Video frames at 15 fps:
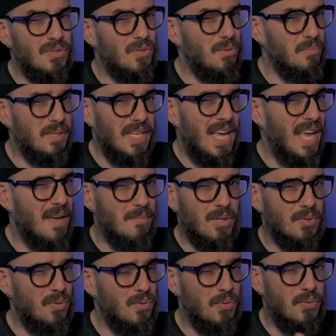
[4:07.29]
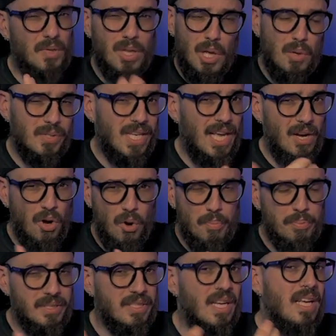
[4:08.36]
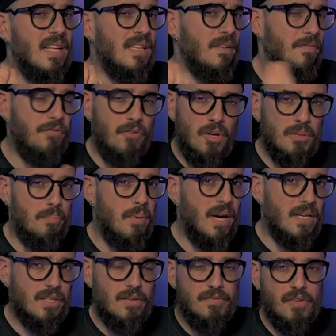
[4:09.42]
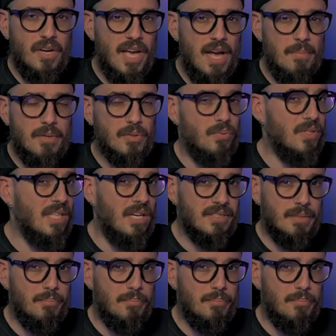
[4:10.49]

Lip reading: you'll be able to close and open the front part of your helmet without a